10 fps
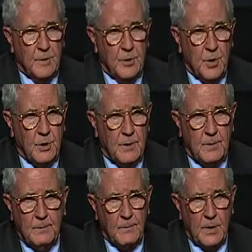
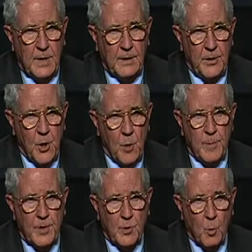just did
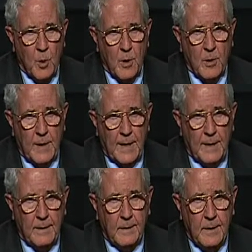yeoman's work,
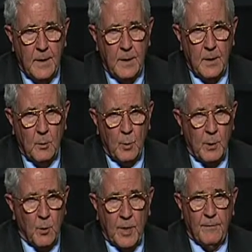and
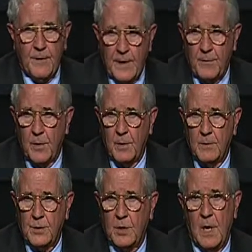we would have
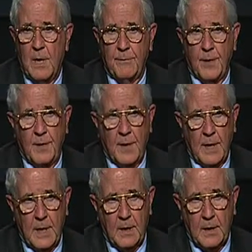never solved the
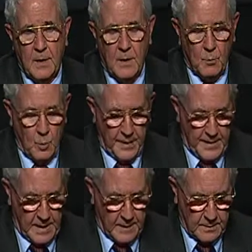thing
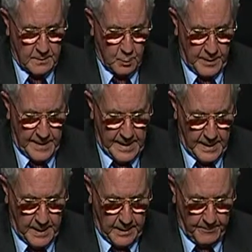
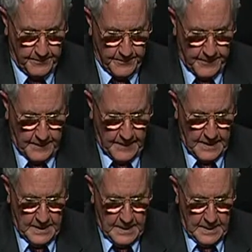without him.
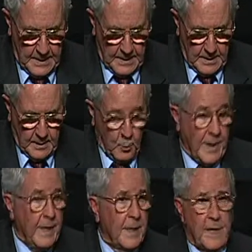
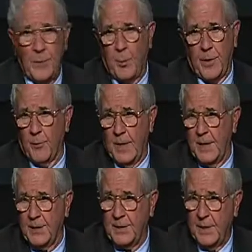We ended up with a
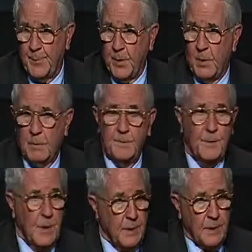really simple
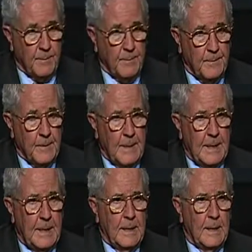system.
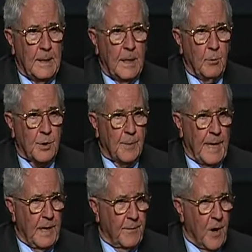It was
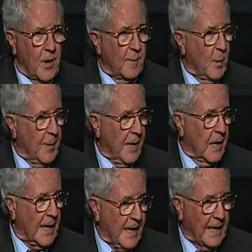made of
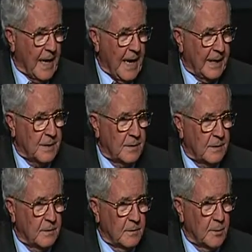automobile headlights,
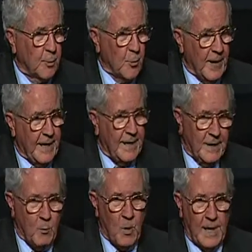red
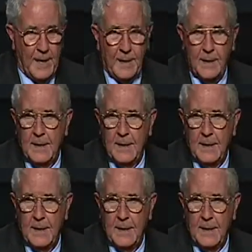and white.